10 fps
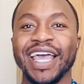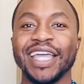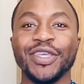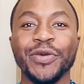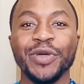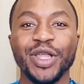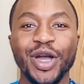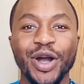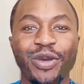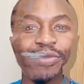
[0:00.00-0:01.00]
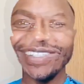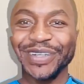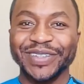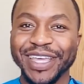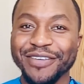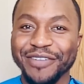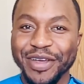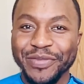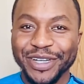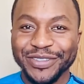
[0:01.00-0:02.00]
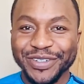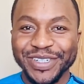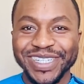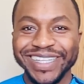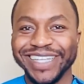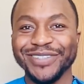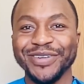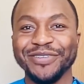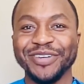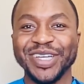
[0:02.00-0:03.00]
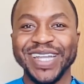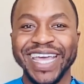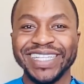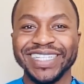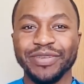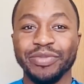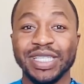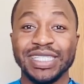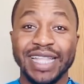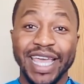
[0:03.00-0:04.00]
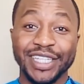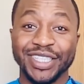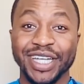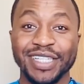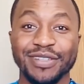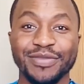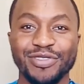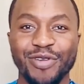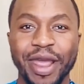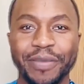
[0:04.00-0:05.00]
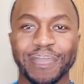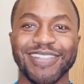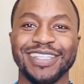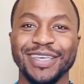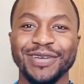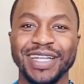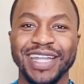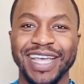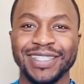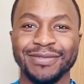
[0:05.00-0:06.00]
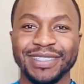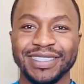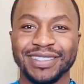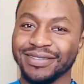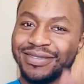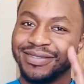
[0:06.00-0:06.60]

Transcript: and you will go so thank you very much for staying tuned and for connecting. Please like, share, subscribe. See you in the next one.